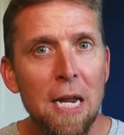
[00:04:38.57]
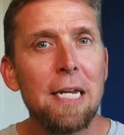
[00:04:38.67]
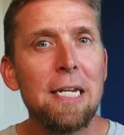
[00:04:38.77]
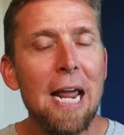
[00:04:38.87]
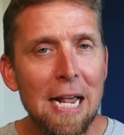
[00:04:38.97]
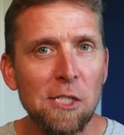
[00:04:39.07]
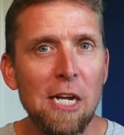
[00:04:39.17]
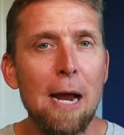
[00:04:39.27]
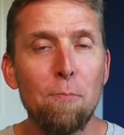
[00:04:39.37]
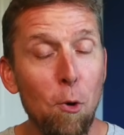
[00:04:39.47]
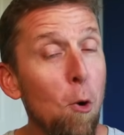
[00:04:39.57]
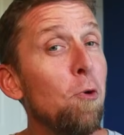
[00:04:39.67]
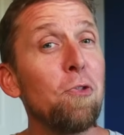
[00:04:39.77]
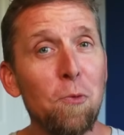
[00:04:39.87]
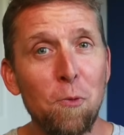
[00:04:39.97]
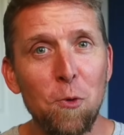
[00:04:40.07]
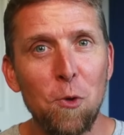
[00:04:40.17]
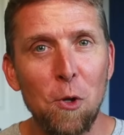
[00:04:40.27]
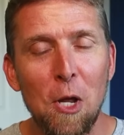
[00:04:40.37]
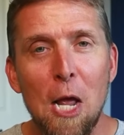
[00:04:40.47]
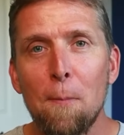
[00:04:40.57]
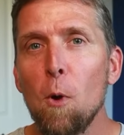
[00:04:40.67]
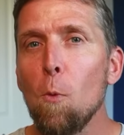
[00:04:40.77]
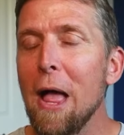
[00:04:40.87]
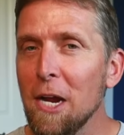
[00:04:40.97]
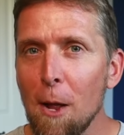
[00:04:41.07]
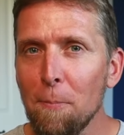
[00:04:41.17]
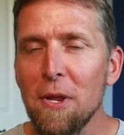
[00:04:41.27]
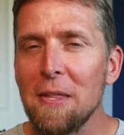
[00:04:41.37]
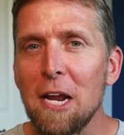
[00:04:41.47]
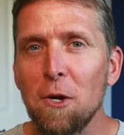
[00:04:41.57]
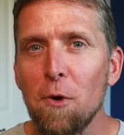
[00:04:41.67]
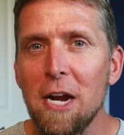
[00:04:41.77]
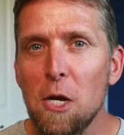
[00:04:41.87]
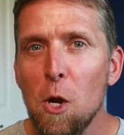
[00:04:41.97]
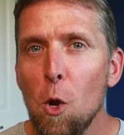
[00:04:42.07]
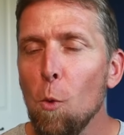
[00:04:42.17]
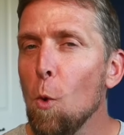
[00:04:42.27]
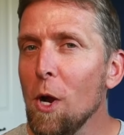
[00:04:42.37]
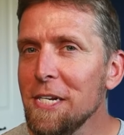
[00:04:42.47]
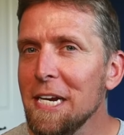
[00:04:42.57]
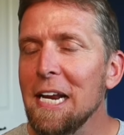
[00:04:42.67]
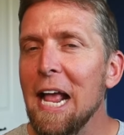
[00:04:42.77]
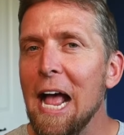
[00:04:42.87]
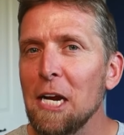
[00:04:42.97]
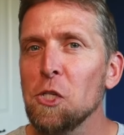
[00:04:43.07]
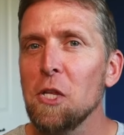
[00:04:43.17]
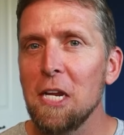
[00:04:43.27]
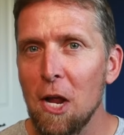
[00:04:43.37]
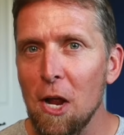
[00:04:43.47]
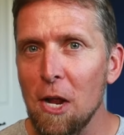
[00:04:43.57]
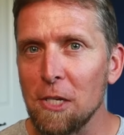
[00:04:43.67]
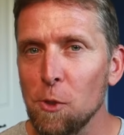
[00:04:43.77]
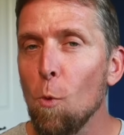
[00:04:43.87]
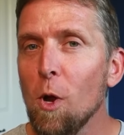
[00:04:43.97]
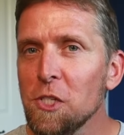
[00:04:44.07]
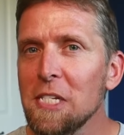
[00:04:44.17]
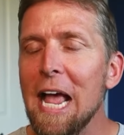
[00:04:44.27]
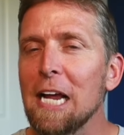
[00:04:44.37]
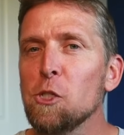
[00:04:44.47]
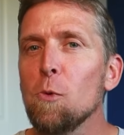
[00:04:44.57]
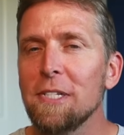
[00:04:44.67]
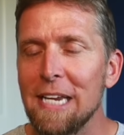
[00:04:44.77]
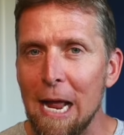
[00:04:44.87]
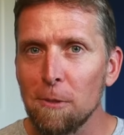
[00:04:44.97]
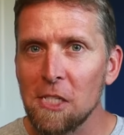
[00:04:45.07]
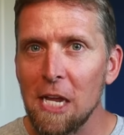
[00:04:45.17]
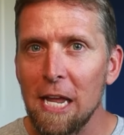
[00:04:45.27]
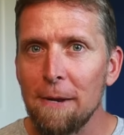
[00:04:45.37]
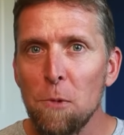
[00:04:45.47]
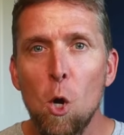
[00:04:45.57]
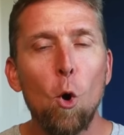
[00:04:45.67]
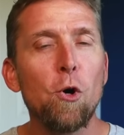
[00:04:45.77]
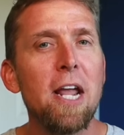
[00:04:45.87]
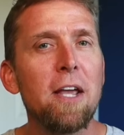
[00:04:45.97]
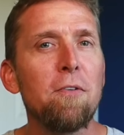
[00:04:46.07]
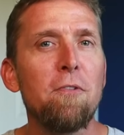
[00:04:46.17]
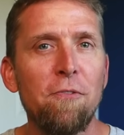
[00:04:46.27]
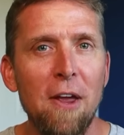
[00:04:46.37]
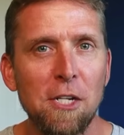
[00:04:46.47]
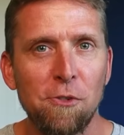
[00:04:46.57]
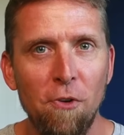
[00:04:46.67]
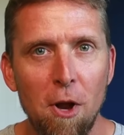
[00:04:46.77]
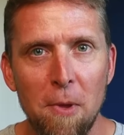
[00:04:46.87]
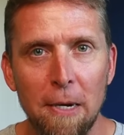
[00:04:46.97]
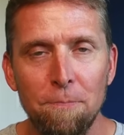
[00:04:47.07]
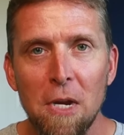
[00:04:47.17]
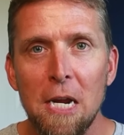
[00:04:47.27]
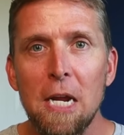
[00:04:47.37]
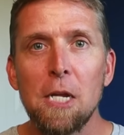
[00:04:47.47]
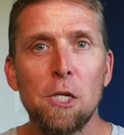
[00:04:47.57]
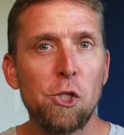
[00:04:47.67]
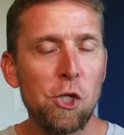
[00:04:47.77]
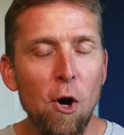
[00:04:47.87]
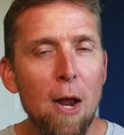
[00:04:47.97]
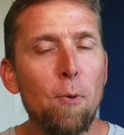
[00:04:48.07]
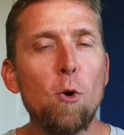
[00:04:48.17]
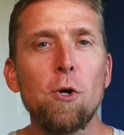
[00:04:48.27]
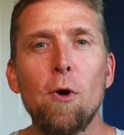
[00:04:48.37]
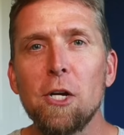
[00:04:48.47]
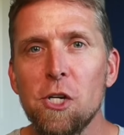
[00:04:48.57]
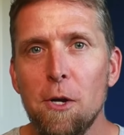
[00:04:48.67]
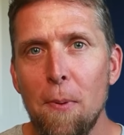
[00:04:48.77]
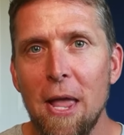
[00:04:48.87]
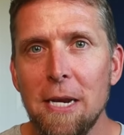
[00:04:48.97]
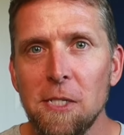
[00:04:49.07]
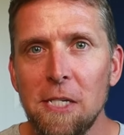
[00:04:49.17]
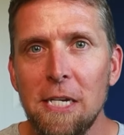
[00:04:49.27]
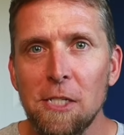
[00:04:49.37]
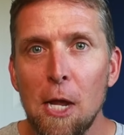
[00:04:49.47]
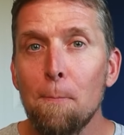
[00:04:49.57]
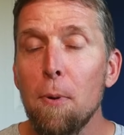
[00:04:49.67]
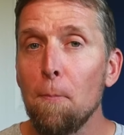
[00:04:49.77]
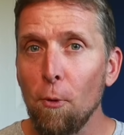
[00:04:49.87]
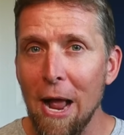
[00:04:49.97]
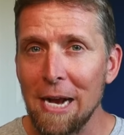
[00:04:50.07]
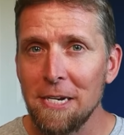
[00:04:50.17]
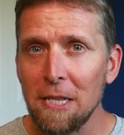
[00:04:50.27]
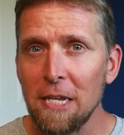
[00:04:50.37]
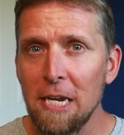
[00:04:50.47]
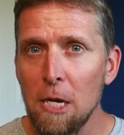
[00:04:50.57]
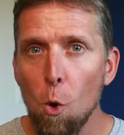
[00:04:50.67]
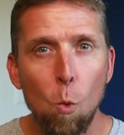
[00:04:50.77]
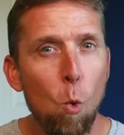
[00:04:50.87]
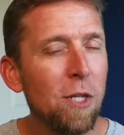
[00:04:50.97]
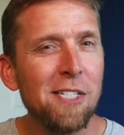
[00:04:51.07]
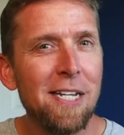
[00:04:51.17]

Yes, I broke the rule, but that coupling that I created, what did it actually cause? What's the actual downside or negative effects from it? Sure, I broke direction of dependencies, but practically, what's the